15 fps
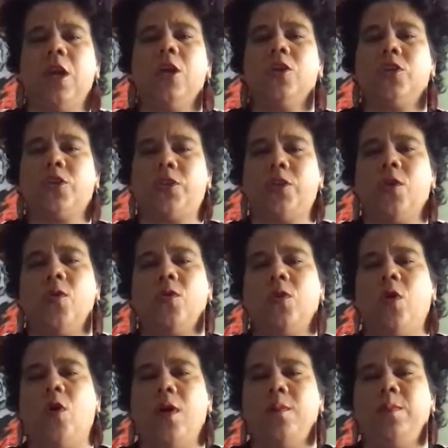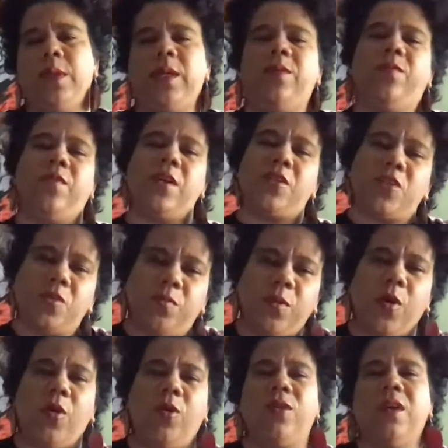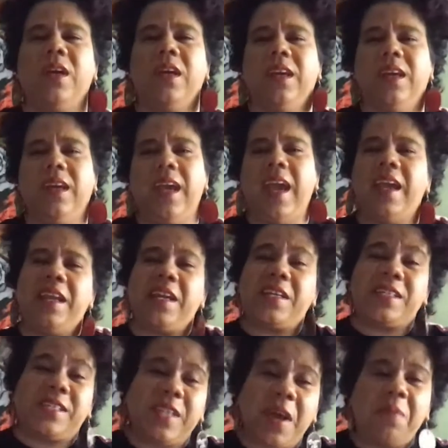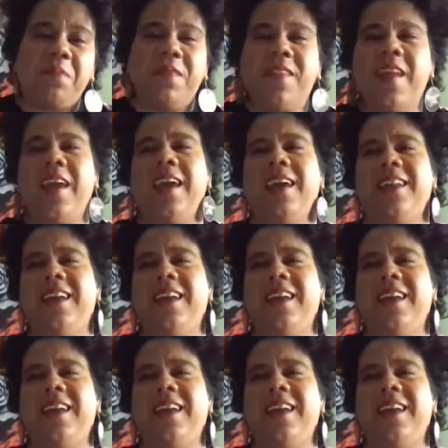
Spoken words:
so-called be visible and accepted.